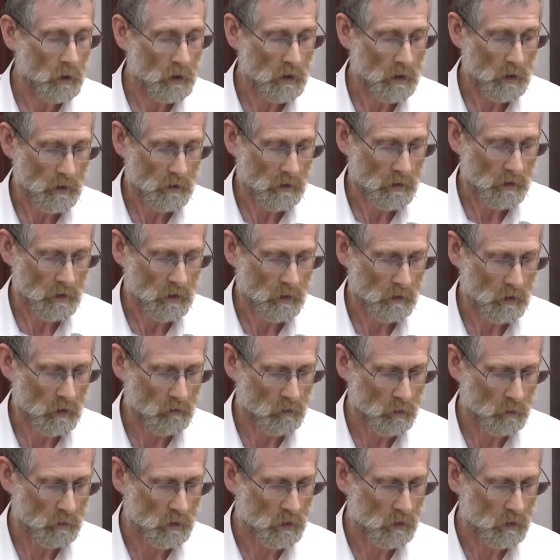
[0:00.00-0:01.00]
I think, has
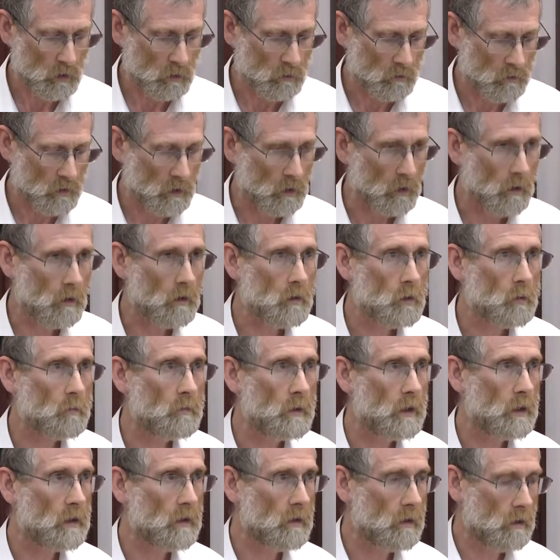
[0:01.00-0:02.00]
ever been convinced
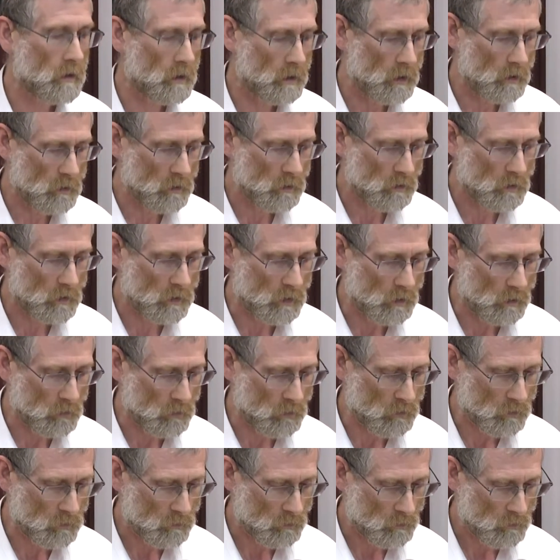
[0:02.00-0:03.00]
by his
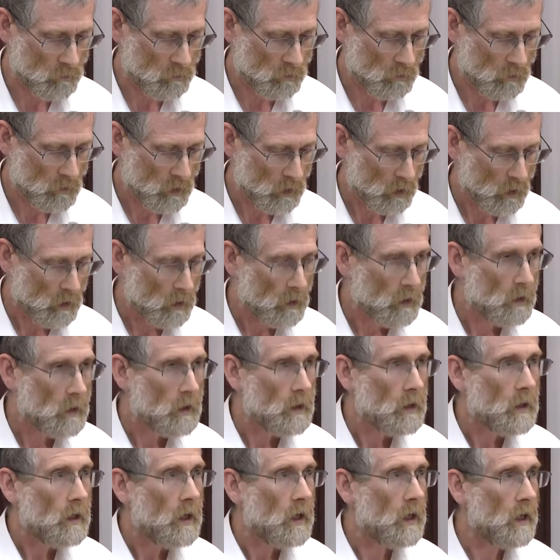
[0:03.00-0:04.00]
narrative.
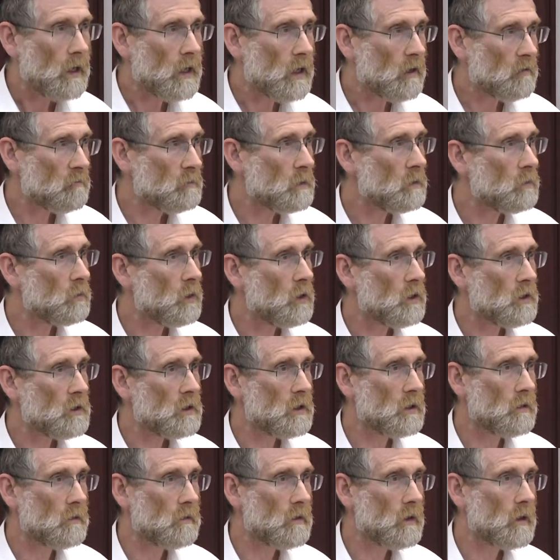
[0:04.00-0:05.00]
I have been
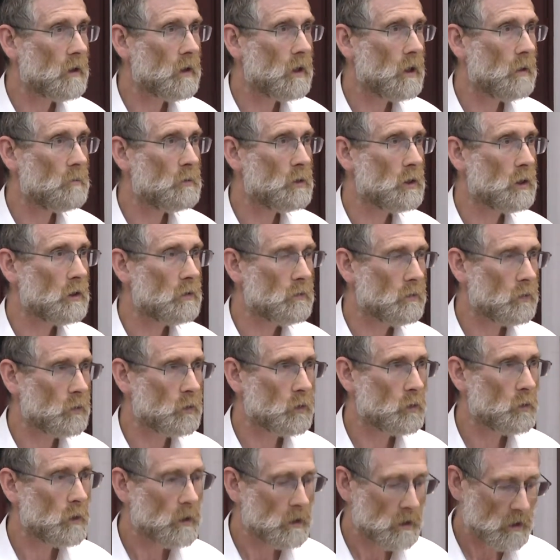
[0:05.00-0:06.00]
working on this subject for
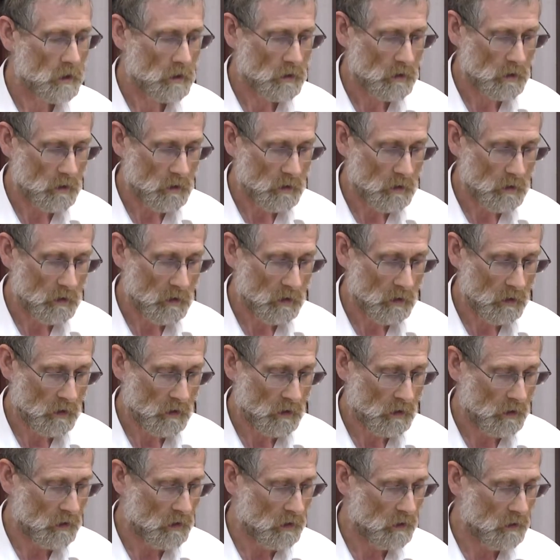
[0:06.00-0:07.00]
20 years,
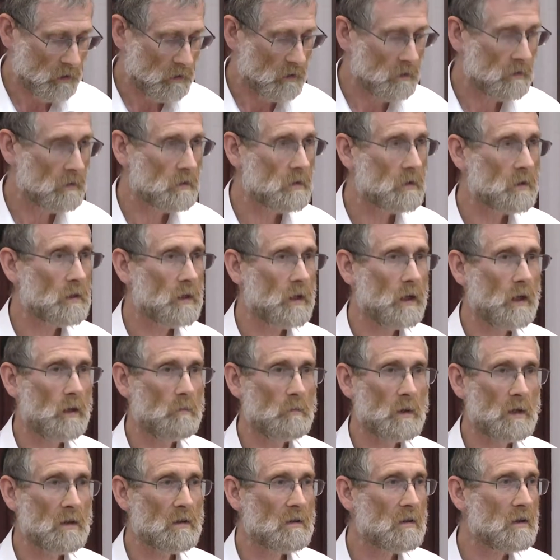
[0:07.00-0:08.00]
and I
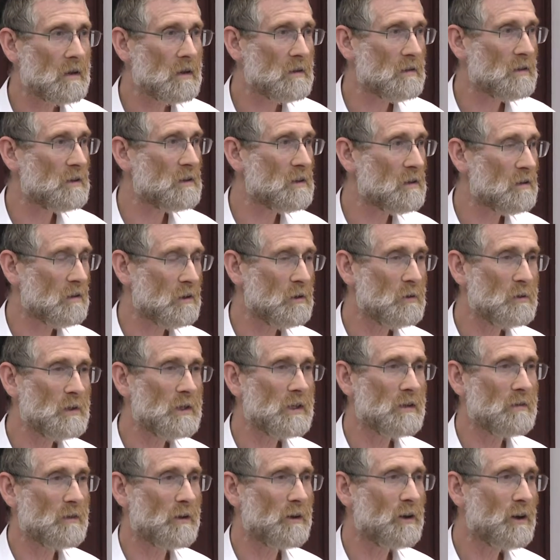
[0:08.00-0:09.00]
must say that it's only
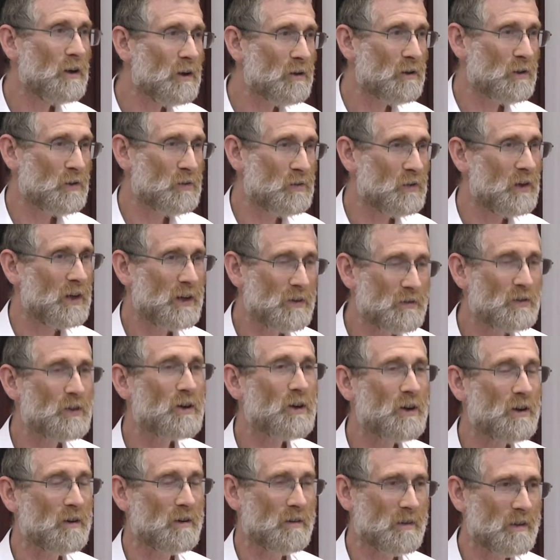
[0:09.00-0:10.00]
in the last 5
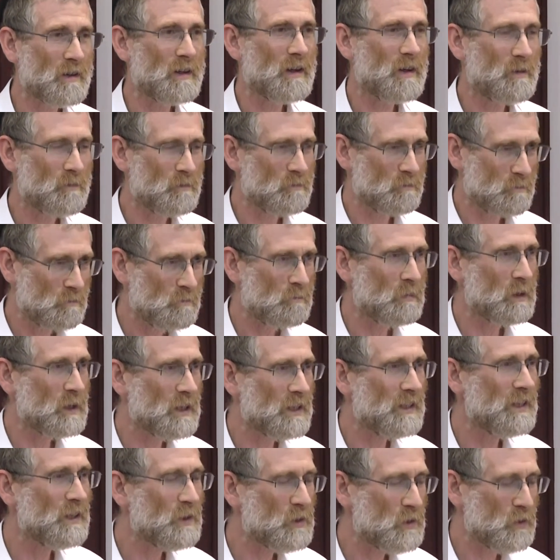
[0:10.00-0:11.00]
years that I'm
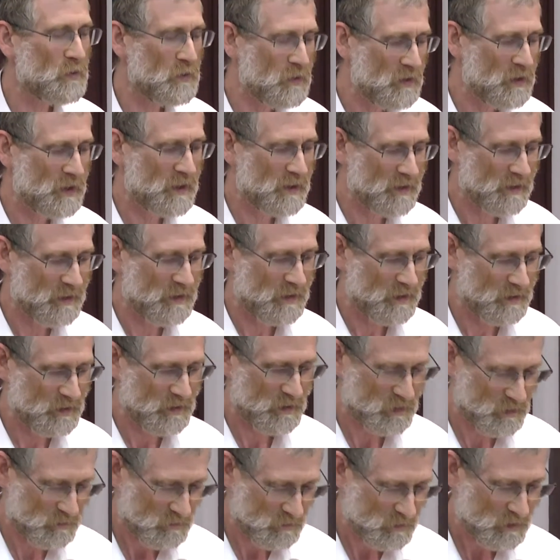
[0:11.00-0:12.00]
beginning to feel that
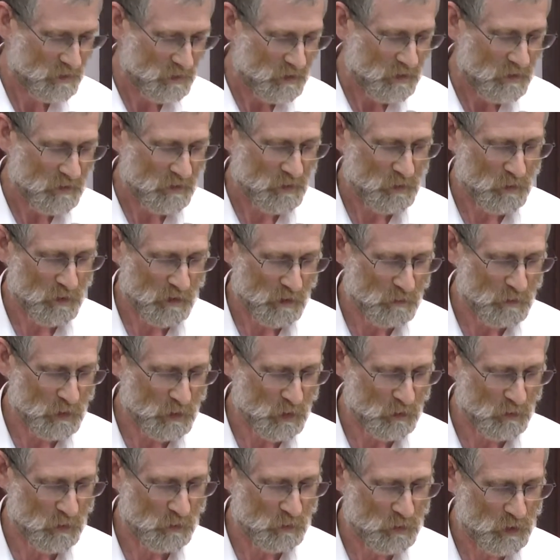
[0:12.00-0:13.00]
there is a bit
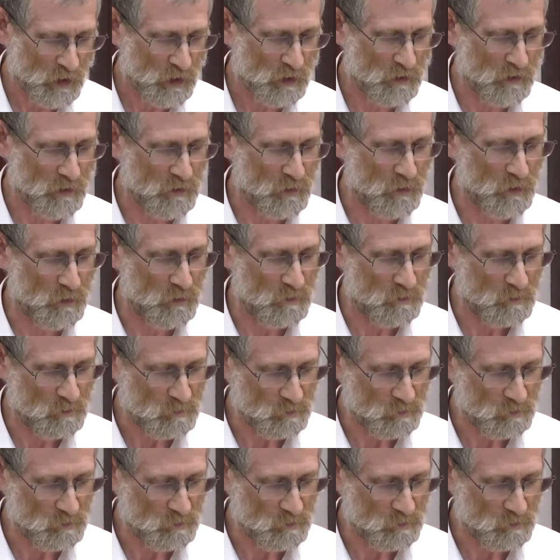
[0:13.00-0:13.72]
of a breakthrough.